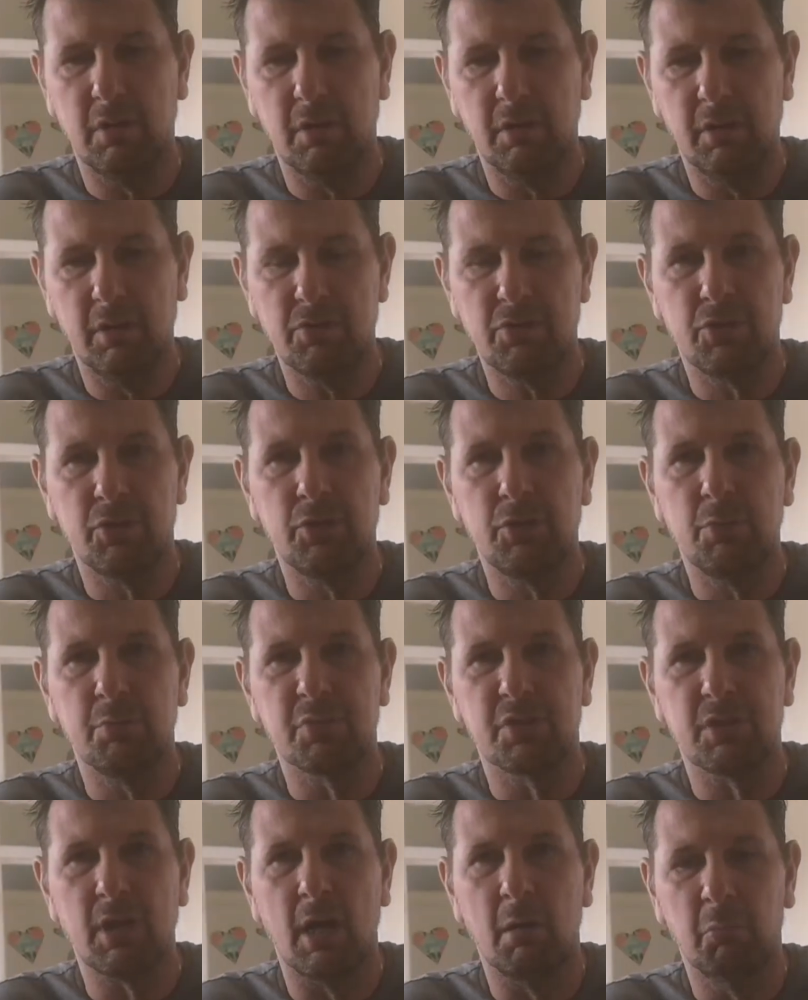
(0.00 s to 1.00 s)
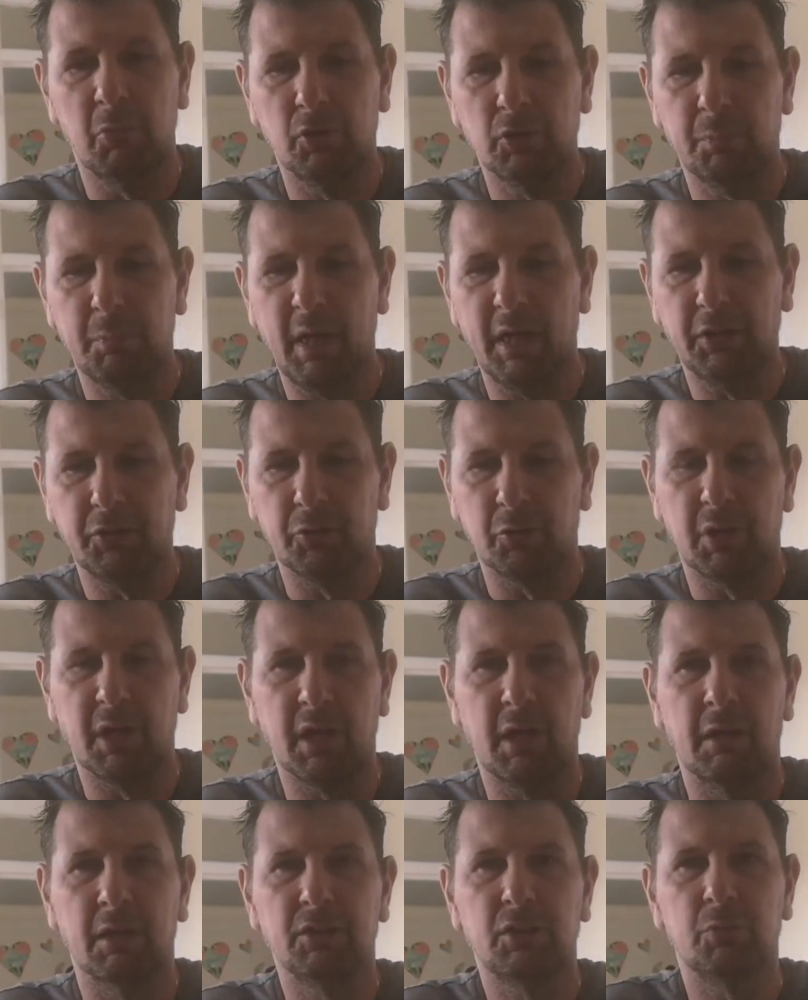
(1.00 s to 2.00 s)
If you jumpstart most petrol
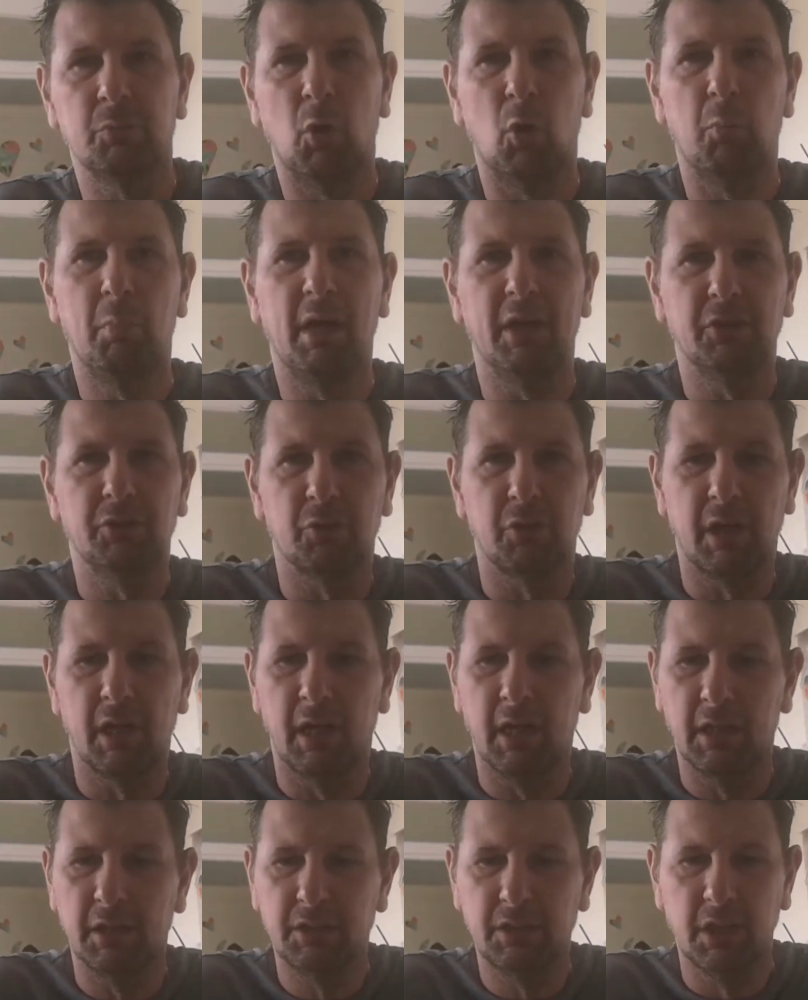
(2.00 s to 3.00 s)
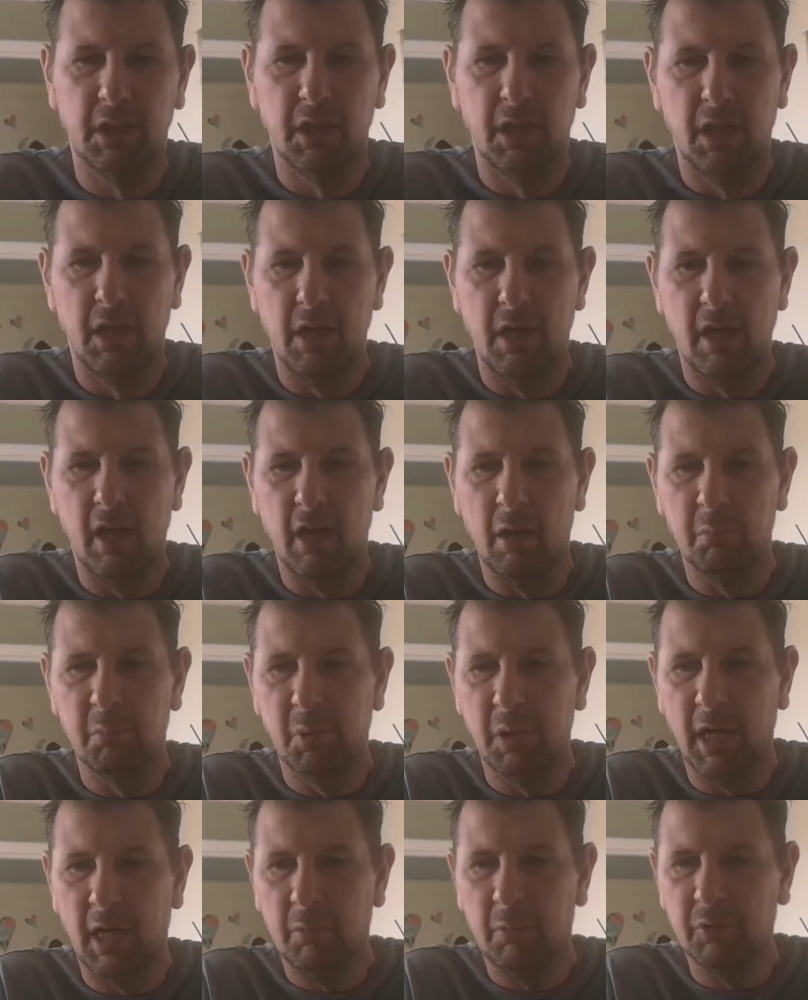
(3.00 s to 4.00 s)
cars, small petrol cars,
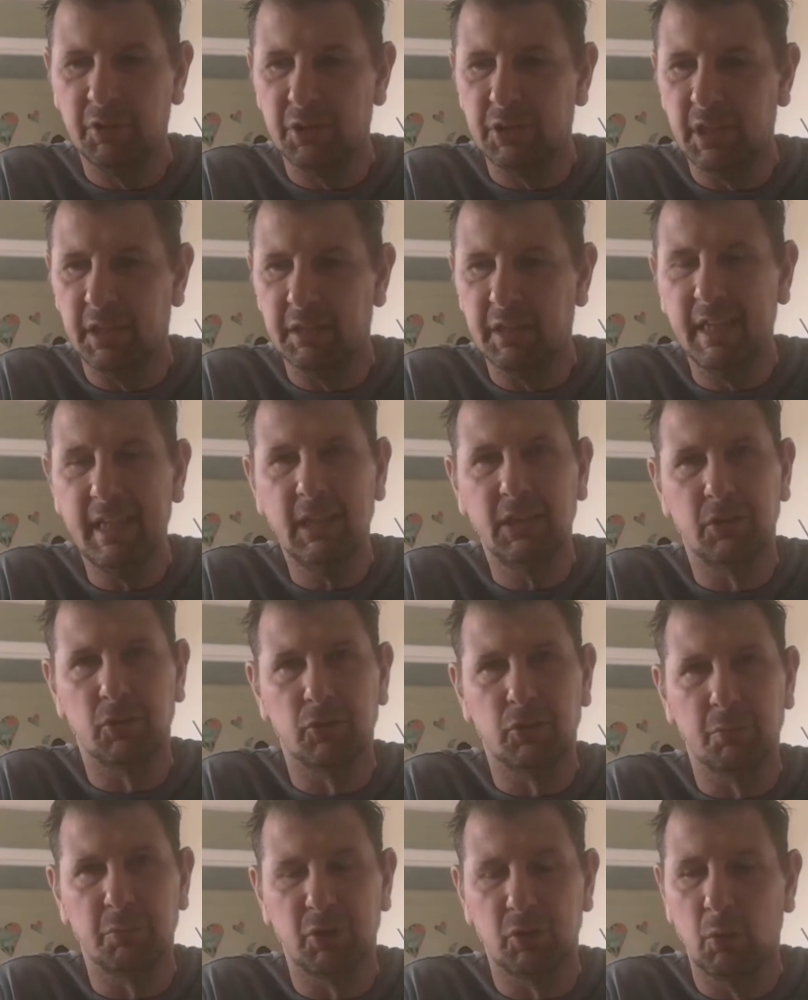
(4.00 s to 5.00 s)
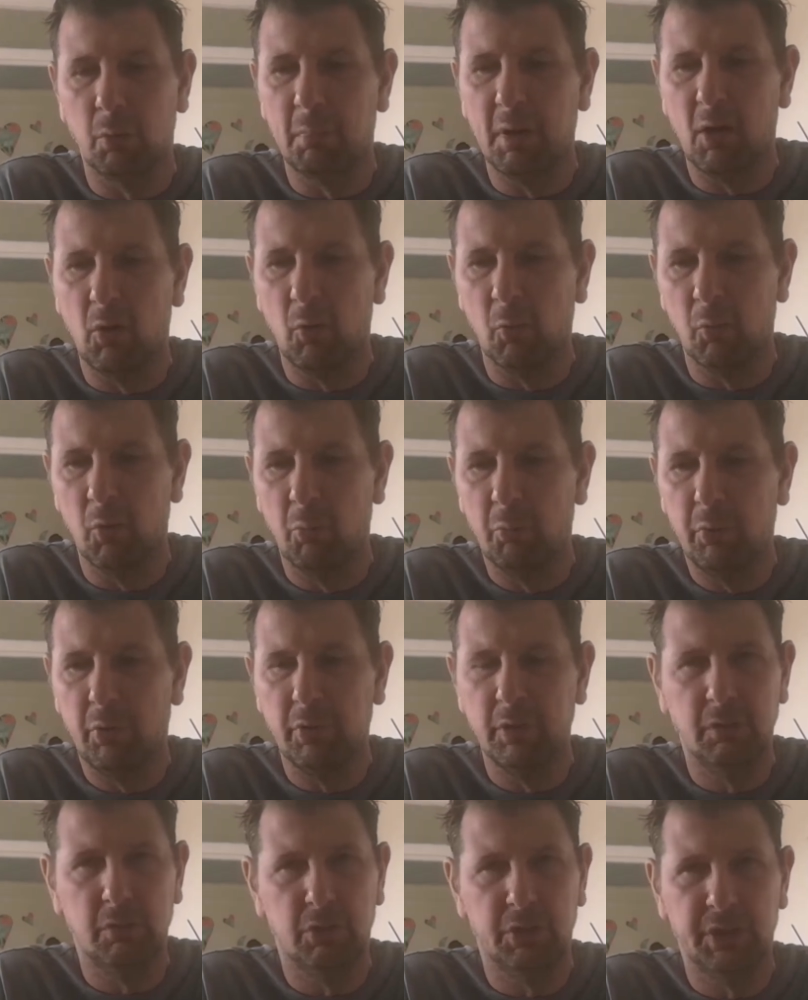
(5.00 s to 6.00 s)
I would say diesels up to about
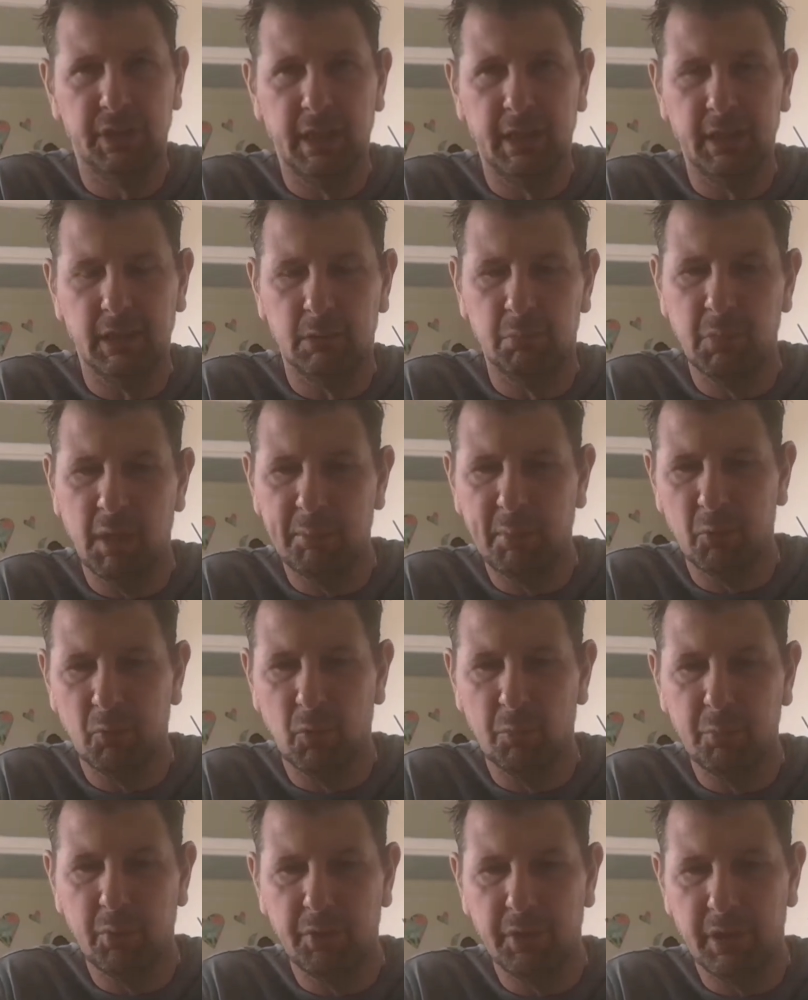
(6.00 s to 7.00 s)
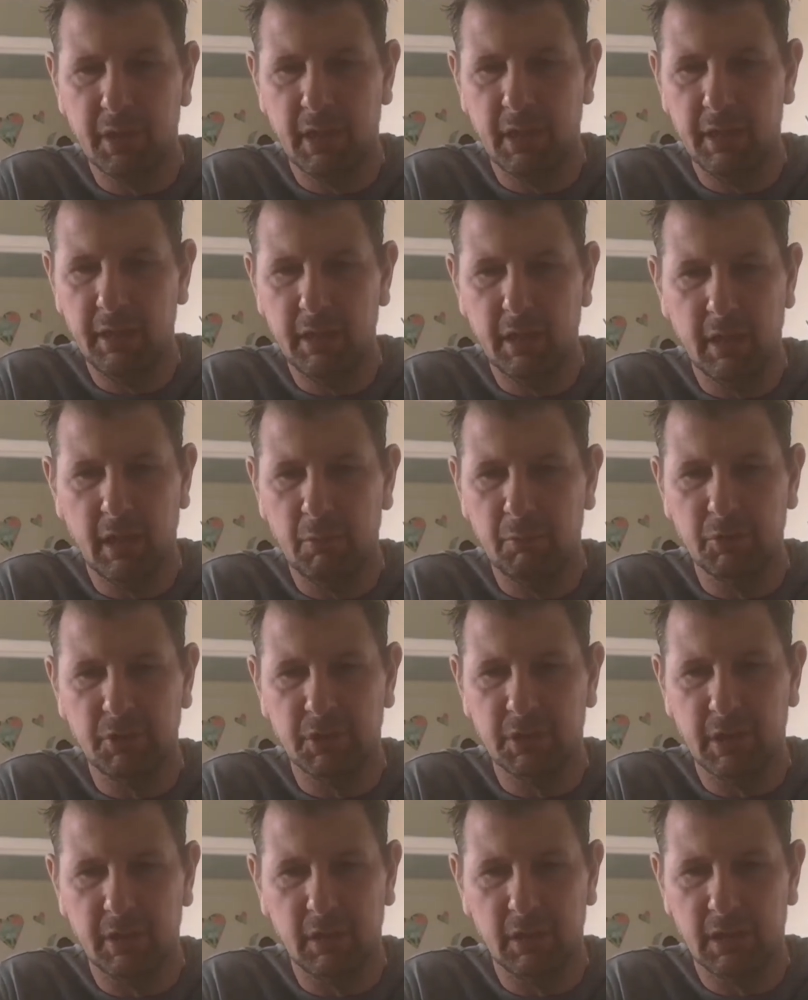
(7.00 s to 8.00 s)
1.6, maybe 1.9. I would
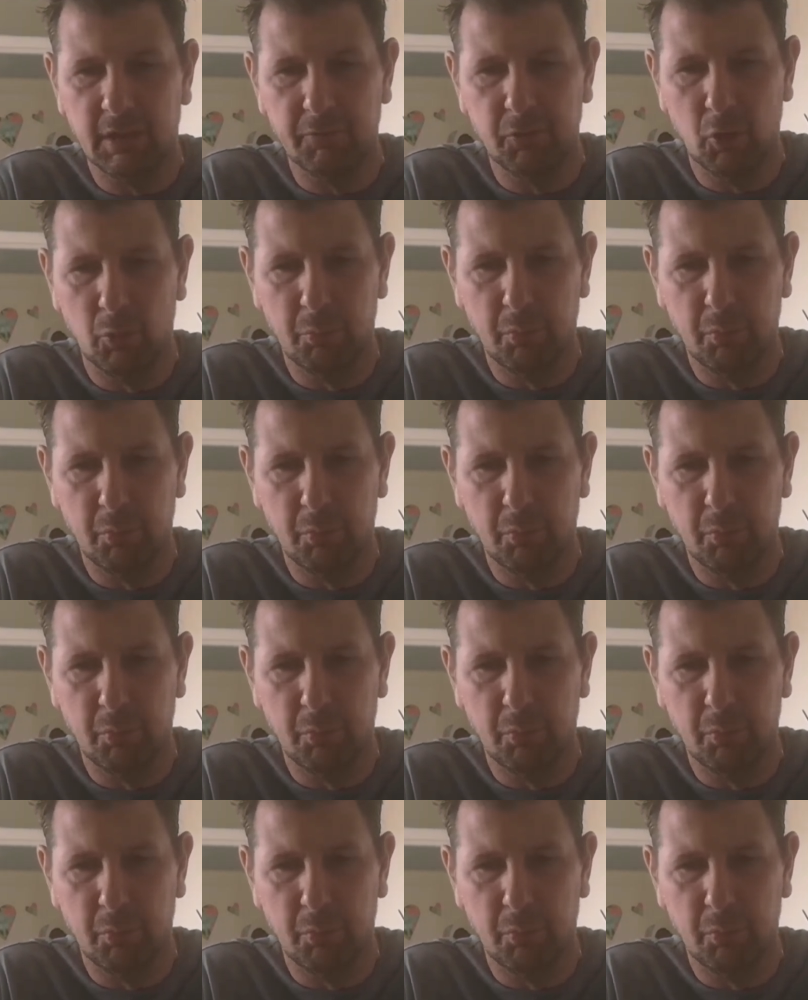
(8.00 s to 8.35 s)
say you'd have no